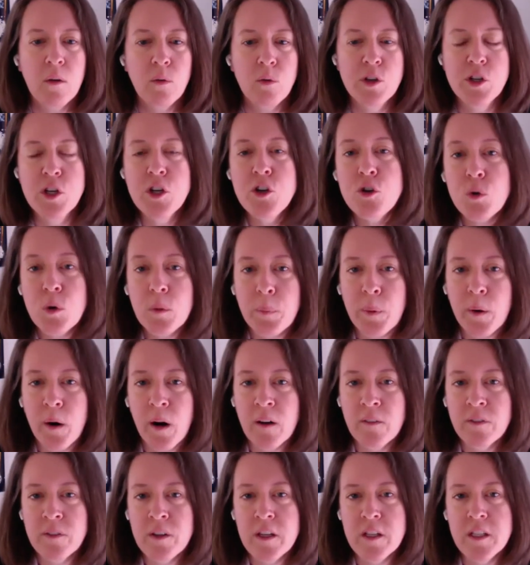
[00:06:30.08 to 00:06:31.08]
residual
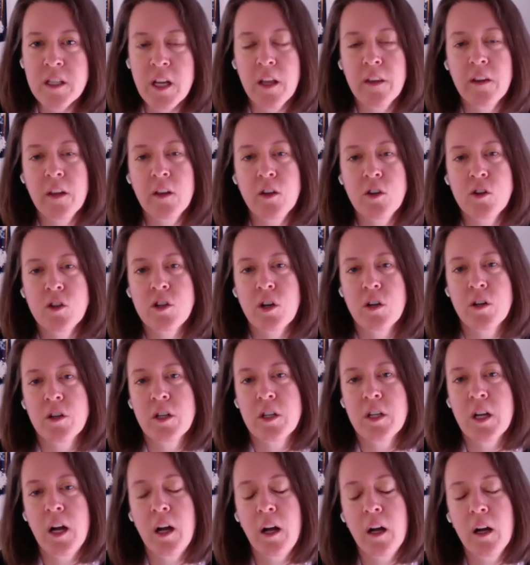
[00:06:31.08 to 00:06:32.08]
profits and then you start
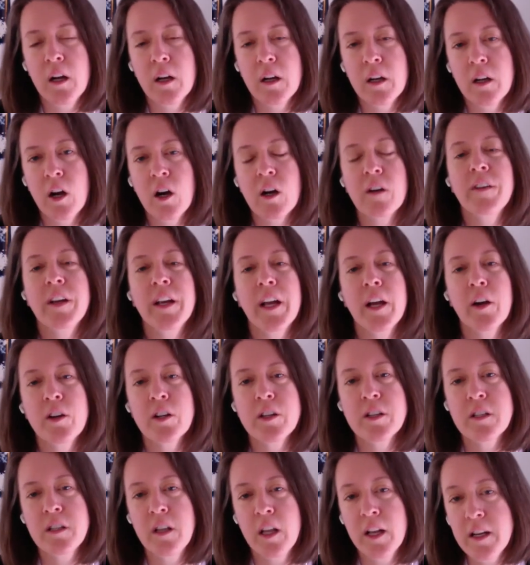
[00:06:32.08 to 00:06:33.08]
ca- uh, carving out
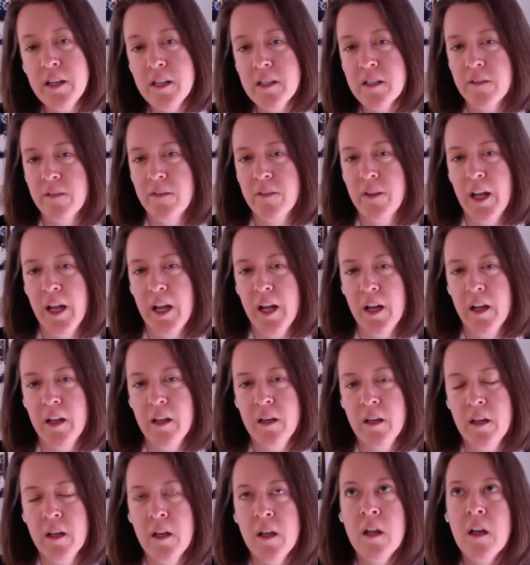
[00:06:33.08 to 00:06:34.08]
a slice of
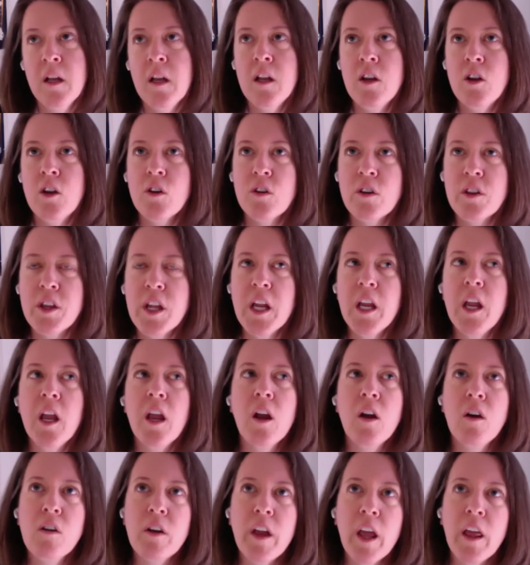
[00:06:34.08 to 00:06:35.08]
that, you're
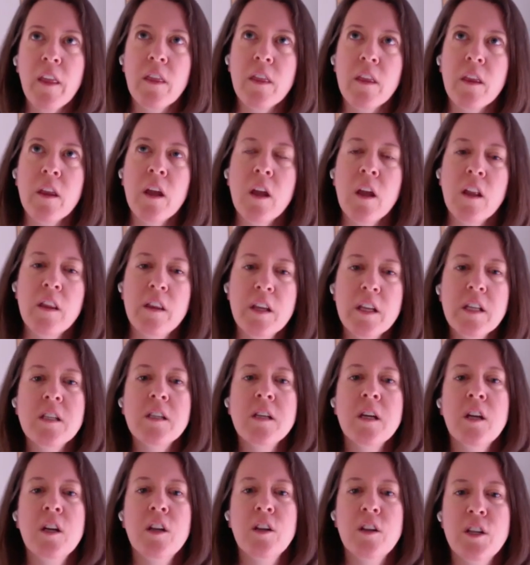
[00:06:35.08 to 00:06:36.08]
thinking, okay, th-
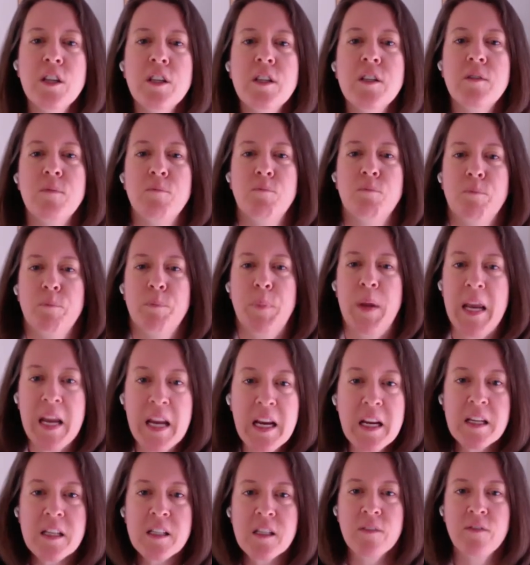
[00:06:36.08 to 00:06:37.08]
this this
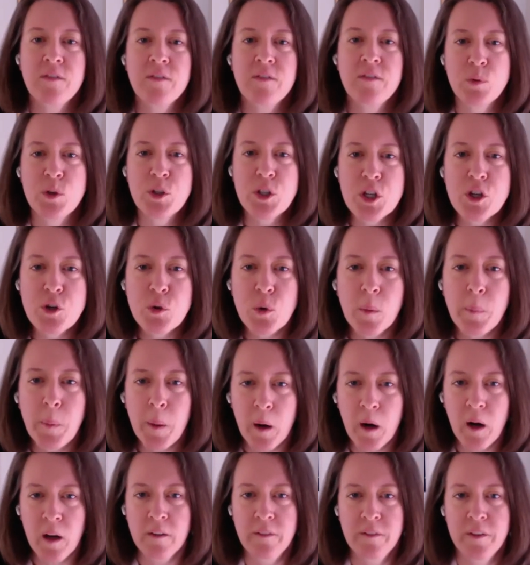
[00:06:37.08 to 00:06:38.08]
piece of the residual
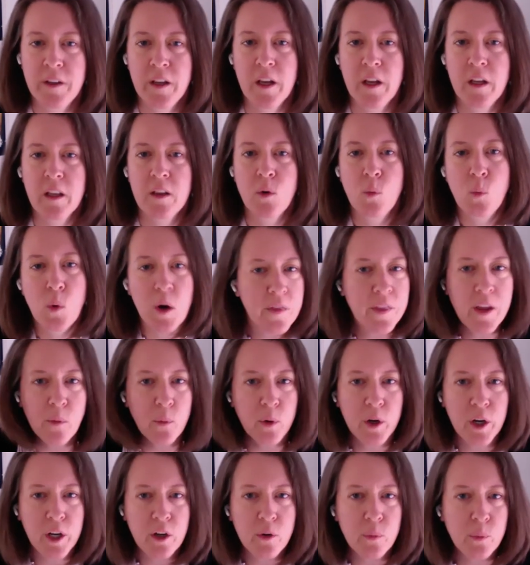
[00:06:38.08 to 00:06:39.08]
profit, the one that
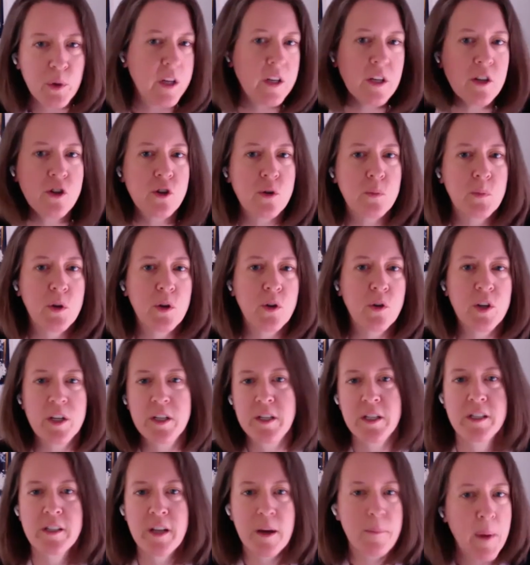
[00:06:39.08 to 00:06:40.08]
we're going to redistribute,
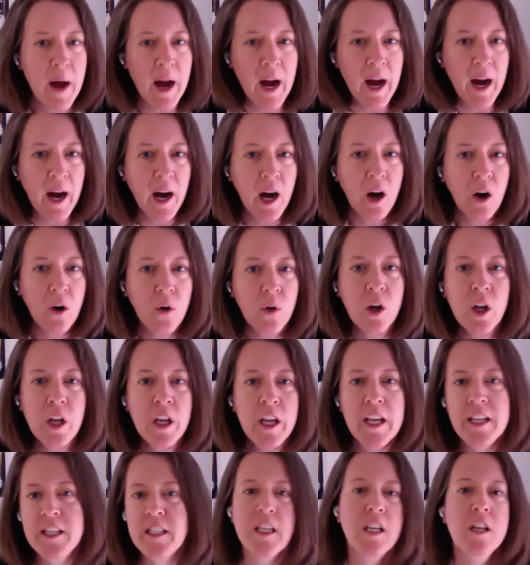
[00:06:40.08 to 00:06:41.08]
is somehow
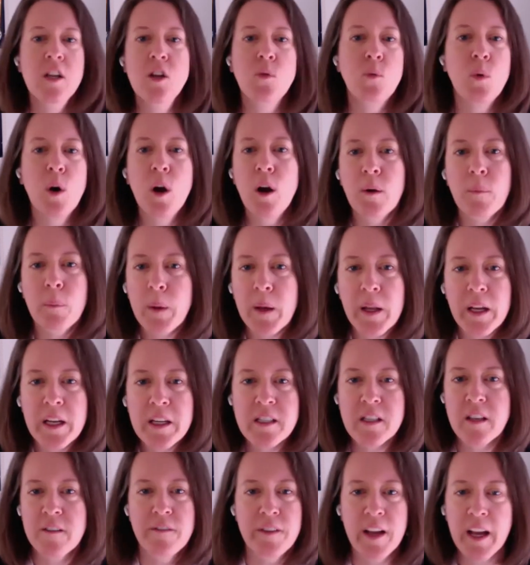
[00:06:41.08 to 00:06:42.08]
it's in the wrong
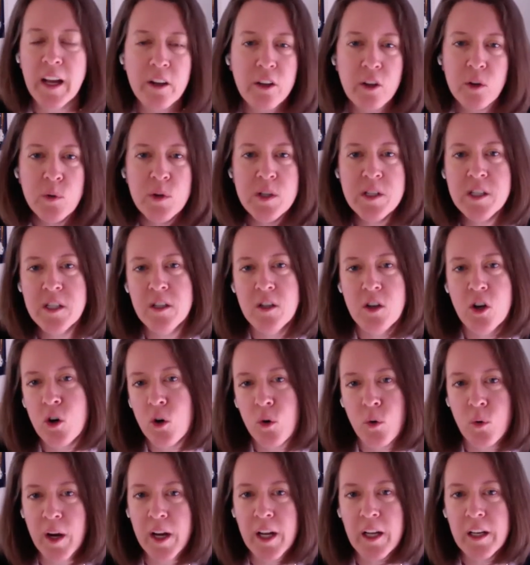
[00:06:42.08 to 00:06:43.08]
place. The value isn't
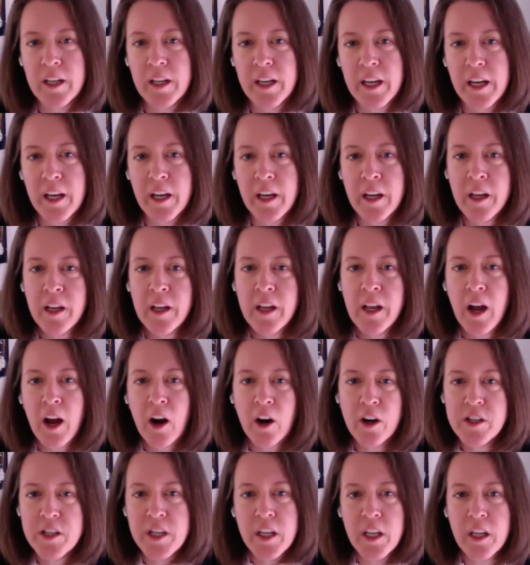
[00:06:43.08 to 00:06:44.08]
correctly
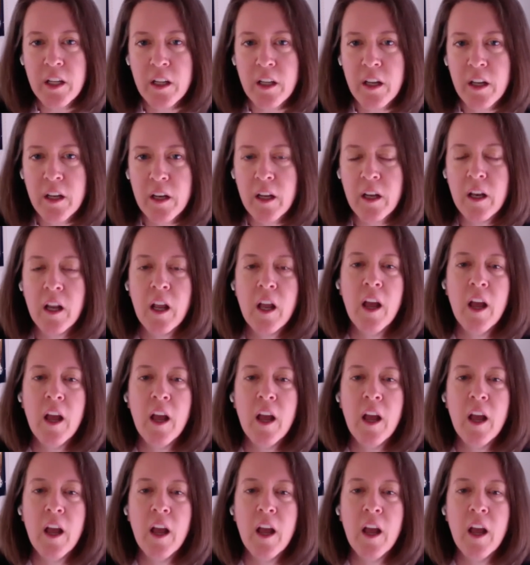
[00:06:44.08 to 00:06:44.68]
articulated.